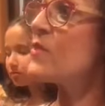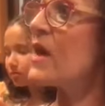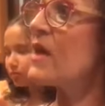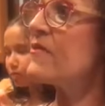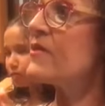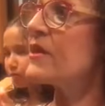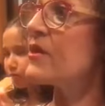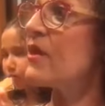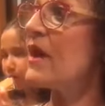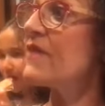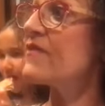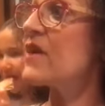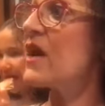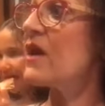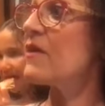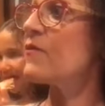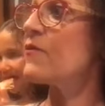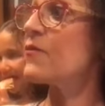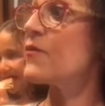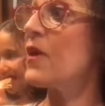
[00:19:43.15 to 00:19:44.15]
have in there? I've
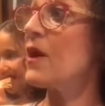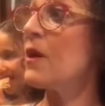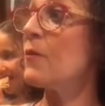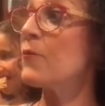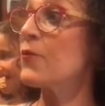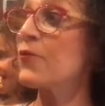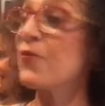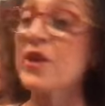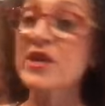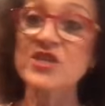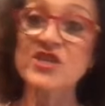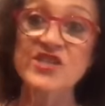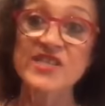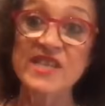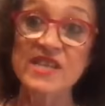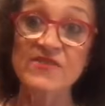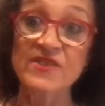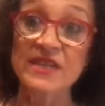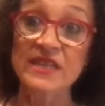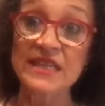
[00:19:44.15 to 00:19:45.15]
got fresh
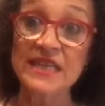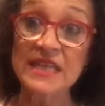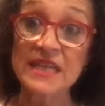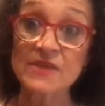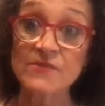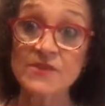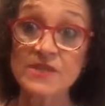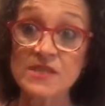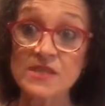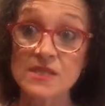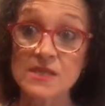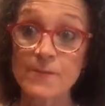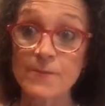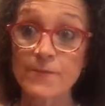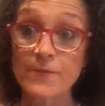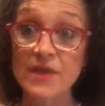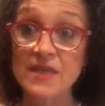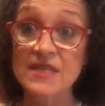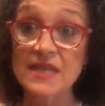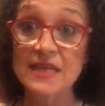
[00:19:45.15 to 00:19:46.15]
stevia leaves
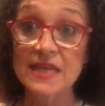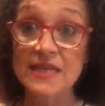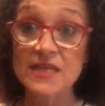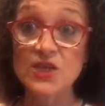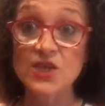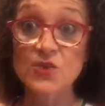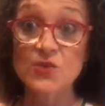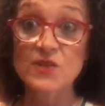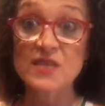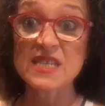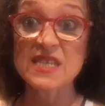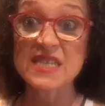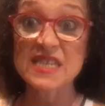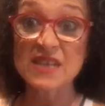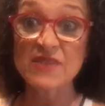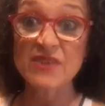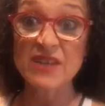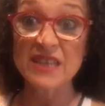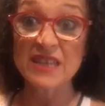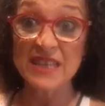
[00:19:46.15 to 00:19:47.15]
because I like to use the
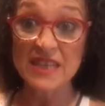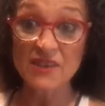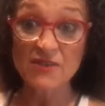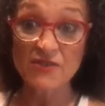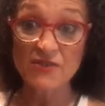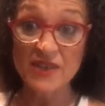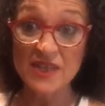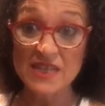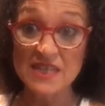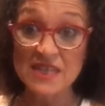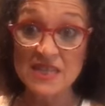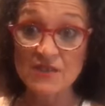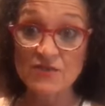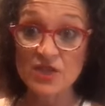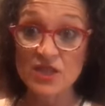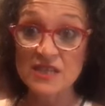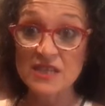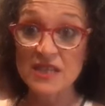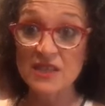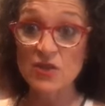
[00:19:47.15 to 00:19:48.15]
stevia leaf instead of
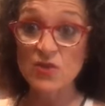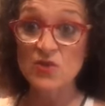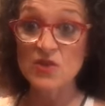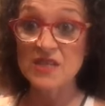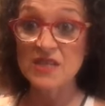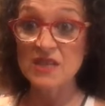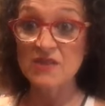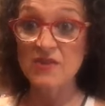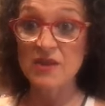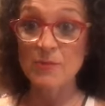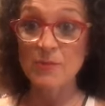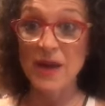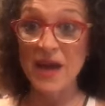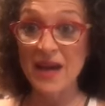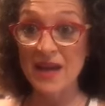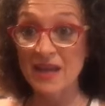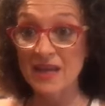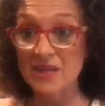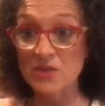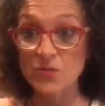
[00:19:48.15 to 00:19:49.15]
just like those stevia
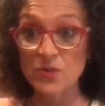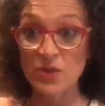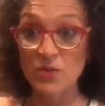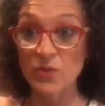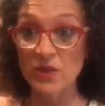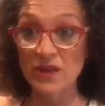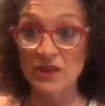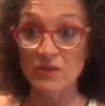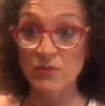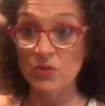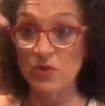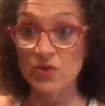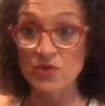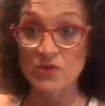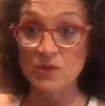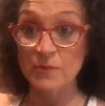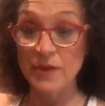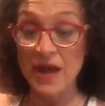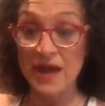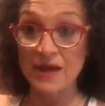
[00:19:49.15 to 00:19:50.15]
packets. We don't want to use
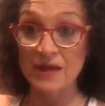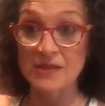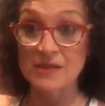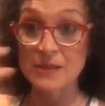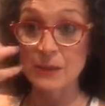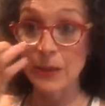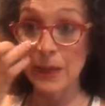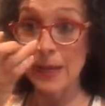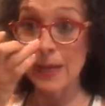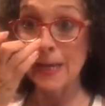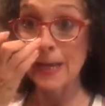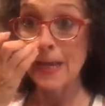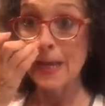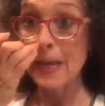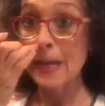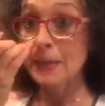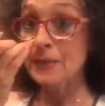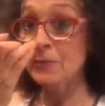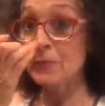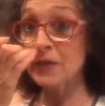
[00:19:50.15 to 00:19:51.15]
the packets, okay?
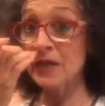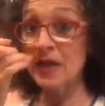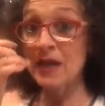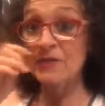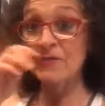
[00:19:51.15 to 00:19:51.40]
So I'm going to kind of